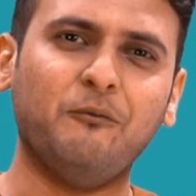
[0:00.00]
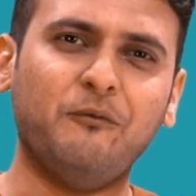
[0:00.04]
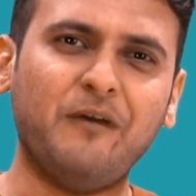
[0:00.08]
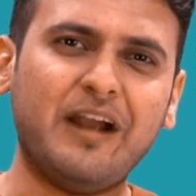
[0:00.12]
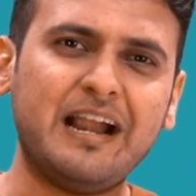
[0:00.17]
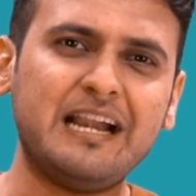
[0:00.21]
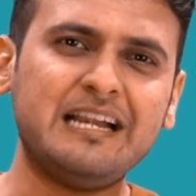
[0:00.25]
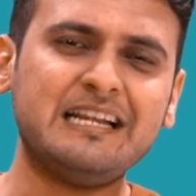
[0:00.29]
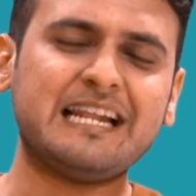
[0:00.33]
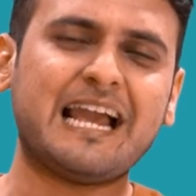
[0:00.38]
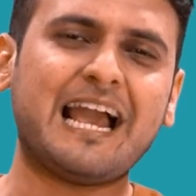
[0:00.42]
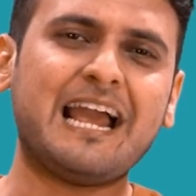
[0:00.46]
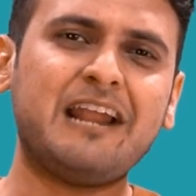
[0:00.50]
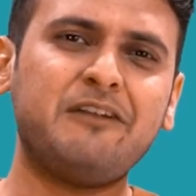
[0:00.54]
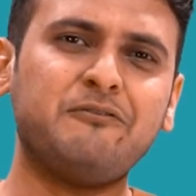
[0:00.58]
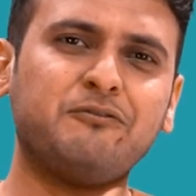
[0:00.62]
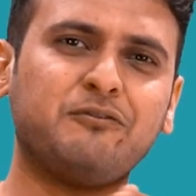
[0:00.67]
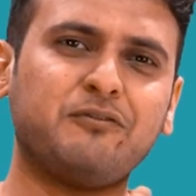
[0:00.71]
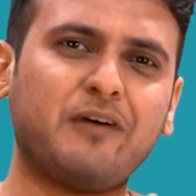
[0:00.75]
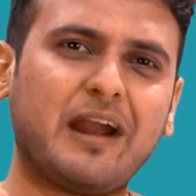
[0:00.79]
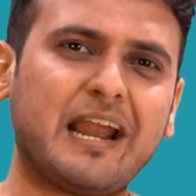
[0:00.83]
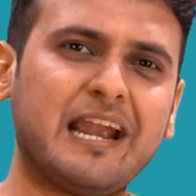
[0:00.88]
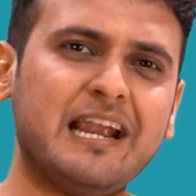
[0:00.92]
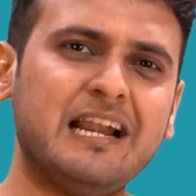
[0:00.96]
went and
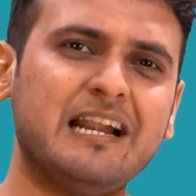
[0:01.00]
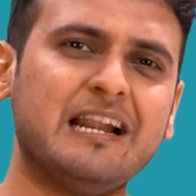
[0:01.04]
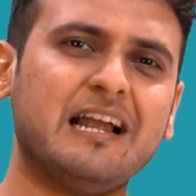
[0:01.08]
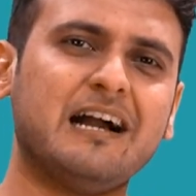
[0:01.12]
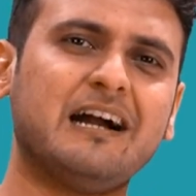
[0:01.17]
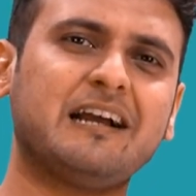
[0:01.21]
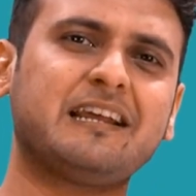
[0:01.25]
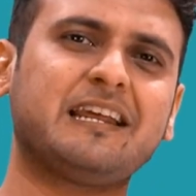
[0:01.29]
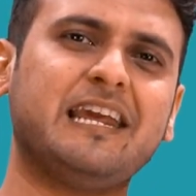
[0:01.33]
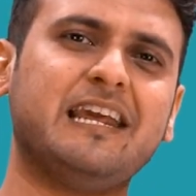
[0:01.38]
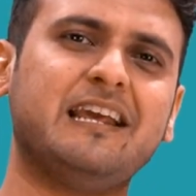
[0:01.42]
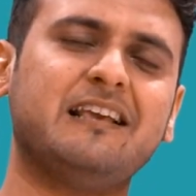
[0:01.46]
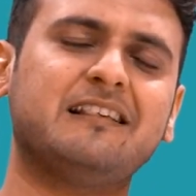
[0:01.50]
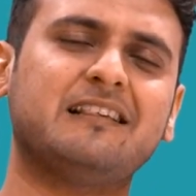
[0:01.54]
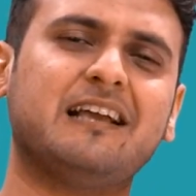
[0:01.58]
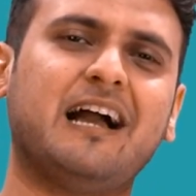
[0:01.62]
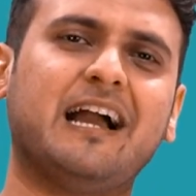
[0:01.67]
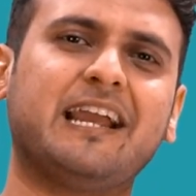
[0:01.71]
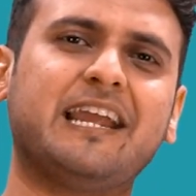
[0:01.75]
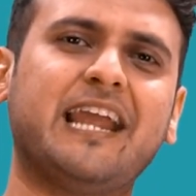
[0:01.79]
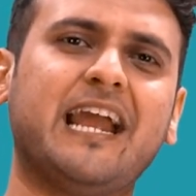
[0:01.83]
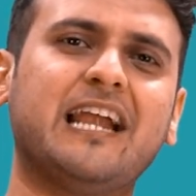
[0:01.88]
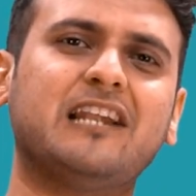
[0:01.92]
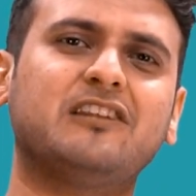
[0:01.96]
filed a case
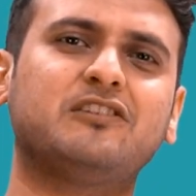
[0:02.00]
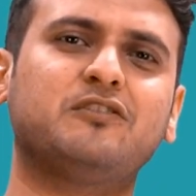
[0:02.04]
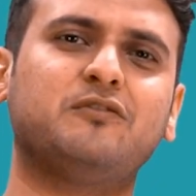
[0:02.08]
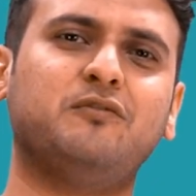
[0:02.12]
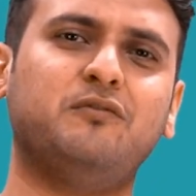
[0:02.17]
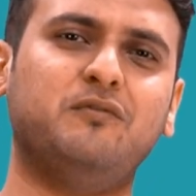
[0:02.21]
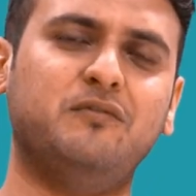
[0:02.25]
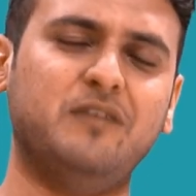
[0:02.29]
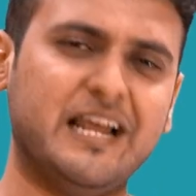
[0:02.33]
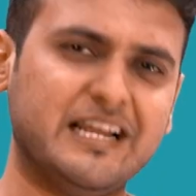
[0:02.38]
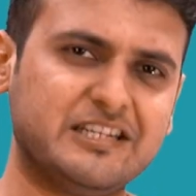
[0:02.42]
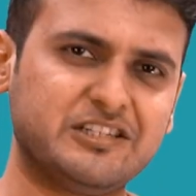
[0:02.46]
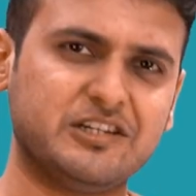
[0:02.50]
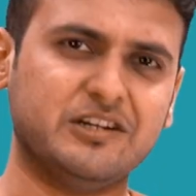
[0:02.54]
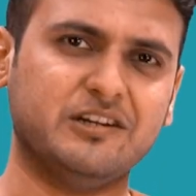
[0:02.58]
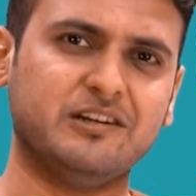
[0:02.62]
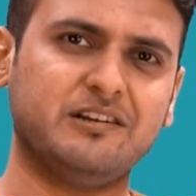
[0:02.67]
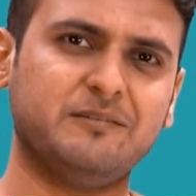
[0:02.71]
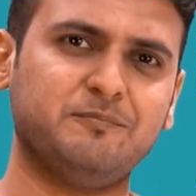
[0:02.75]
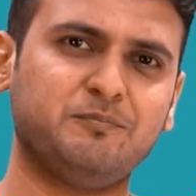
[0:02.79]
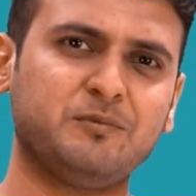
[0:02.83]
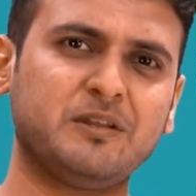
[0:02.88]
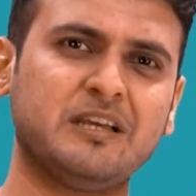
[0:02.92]
against Fletcher,